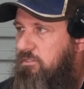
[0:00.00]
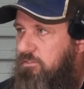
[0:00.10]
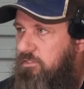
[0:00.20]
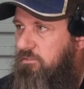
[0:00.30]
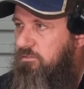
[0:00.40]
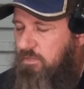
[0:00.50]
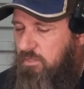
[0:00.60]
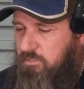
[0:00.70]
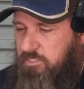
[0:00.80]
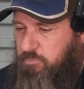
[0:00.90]

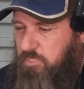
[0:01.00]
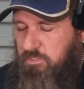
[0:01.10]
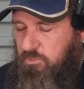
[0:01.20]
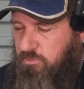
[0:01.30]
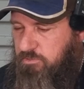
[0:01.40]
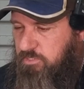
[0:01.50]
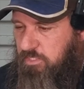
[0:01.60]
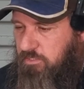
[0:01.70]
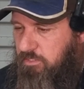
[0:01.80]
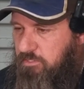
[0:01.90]
There's been the odd
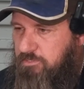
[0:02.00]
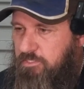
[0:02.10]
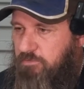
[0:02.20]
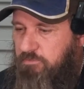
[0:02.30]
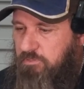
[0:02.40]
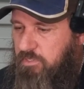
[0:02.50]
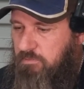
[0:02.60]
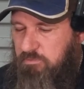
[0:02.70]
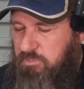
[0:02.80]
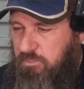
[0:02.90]
seedling and stuff that,
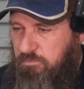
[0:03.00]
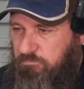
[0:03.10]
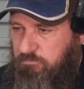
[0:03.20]
you know,